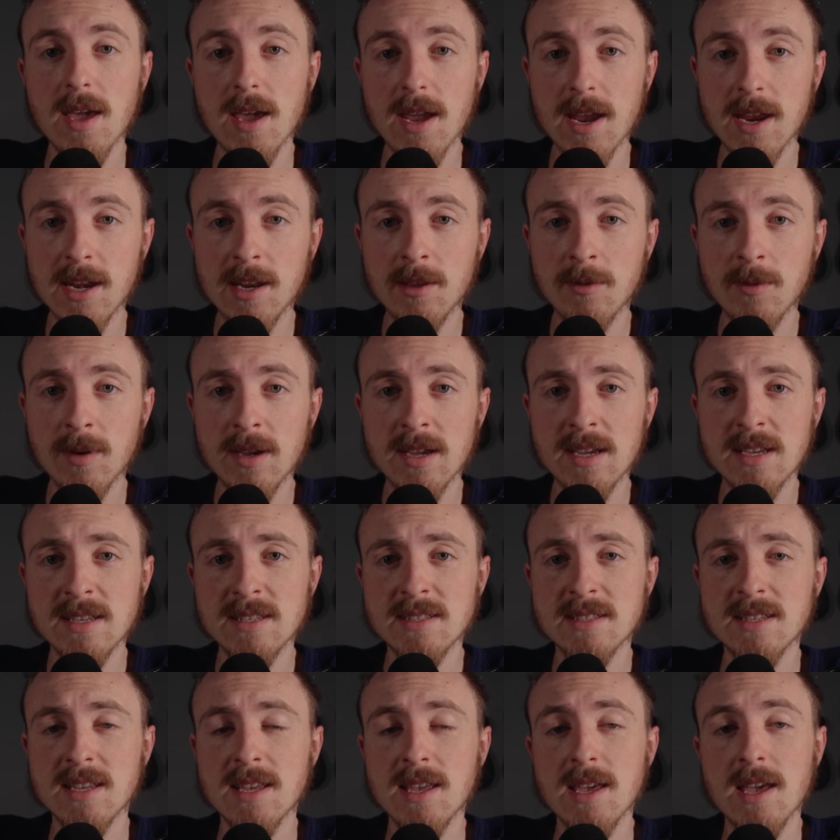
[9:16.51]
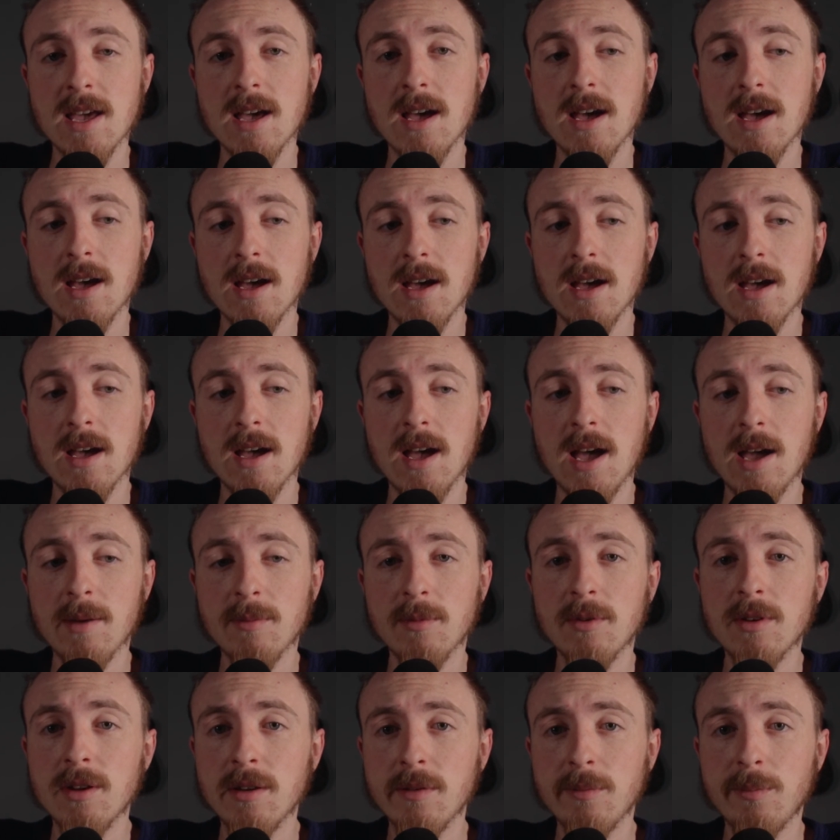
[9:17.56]
Anyways, uh, I'm
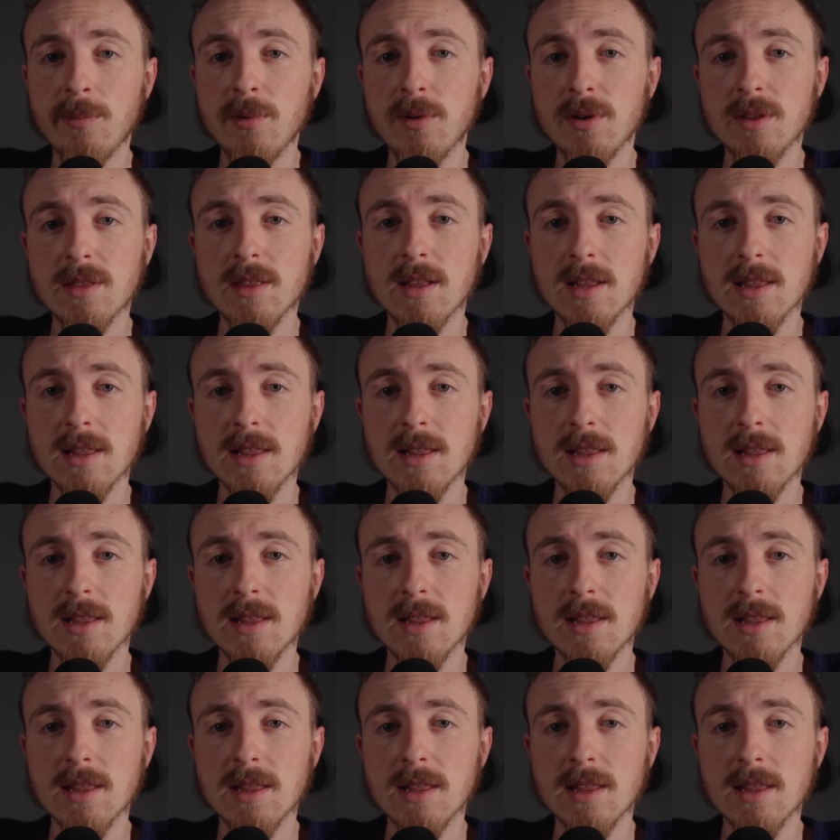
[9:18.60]
going to put